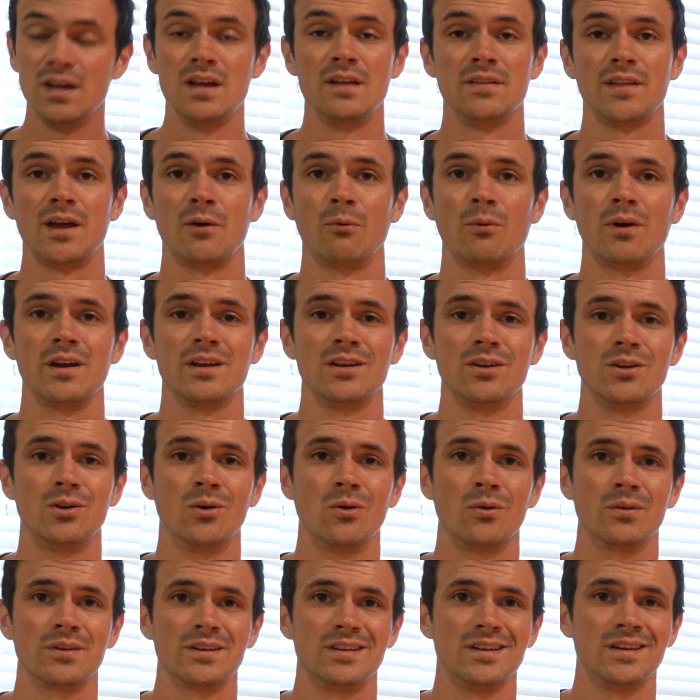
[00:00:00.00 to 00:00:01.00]
That way you
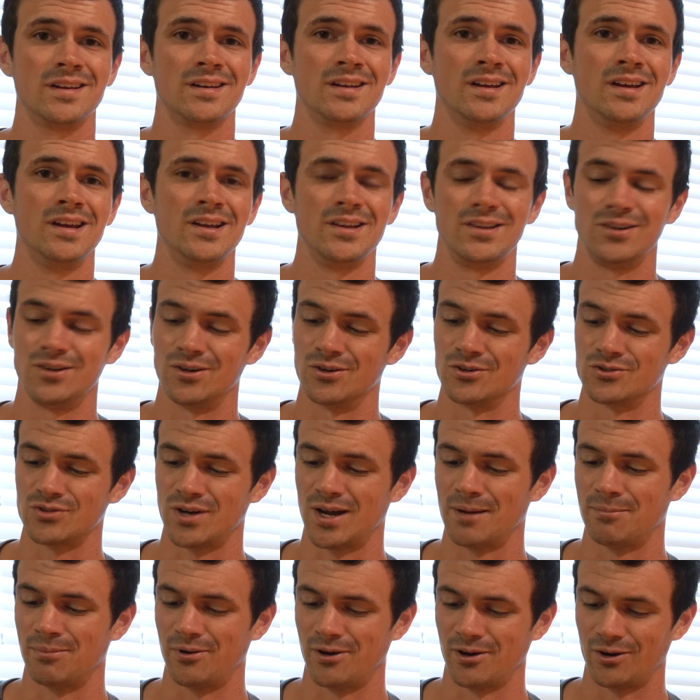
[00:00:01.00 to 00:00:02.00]
don't get your
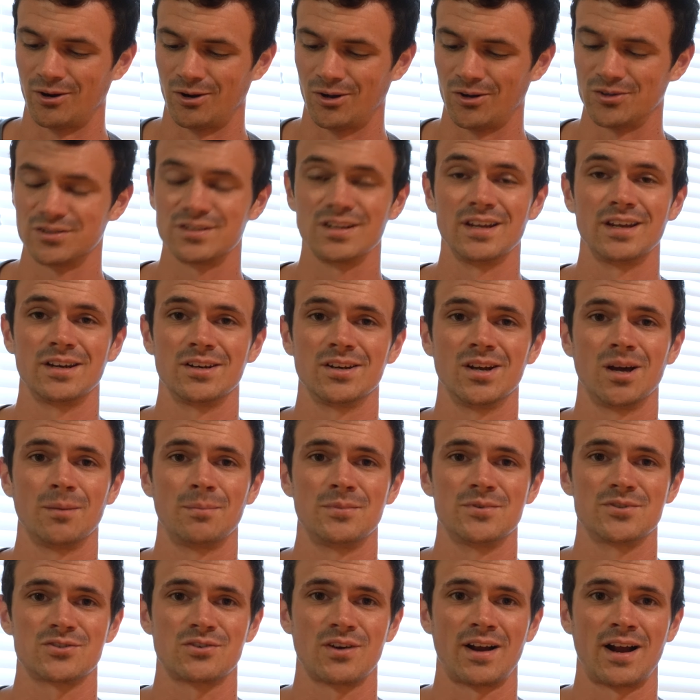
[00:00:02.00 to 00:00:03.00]
tripod all dinged up
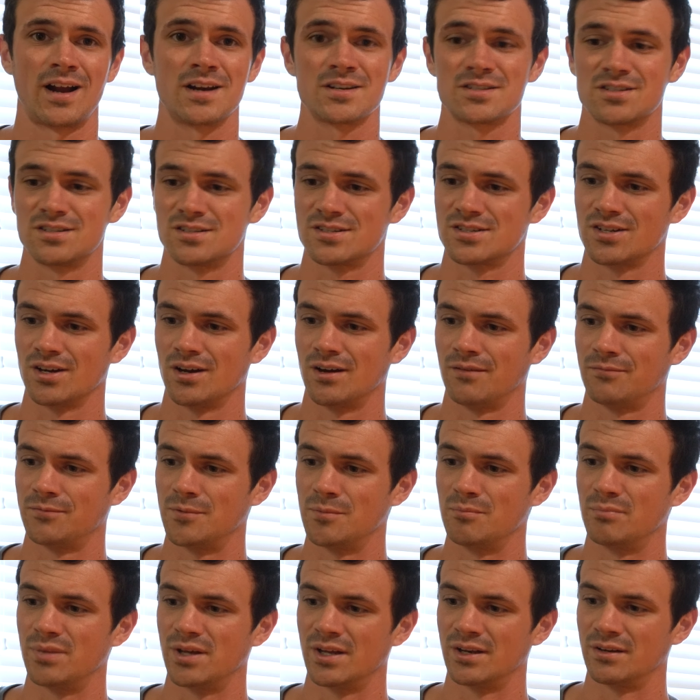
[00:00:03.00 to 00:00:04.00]
and scratched and scuffed
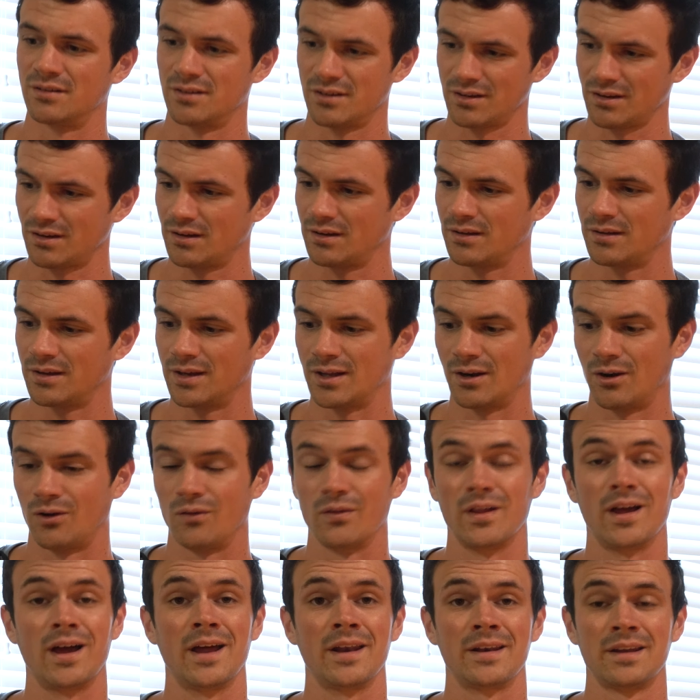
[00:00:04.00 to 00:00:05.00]
and bent and all
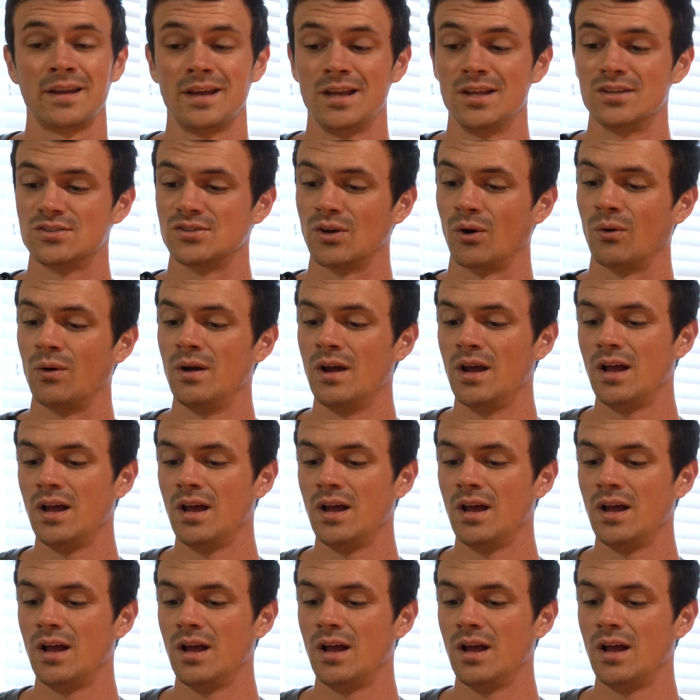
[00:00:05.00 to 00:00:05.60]
that. So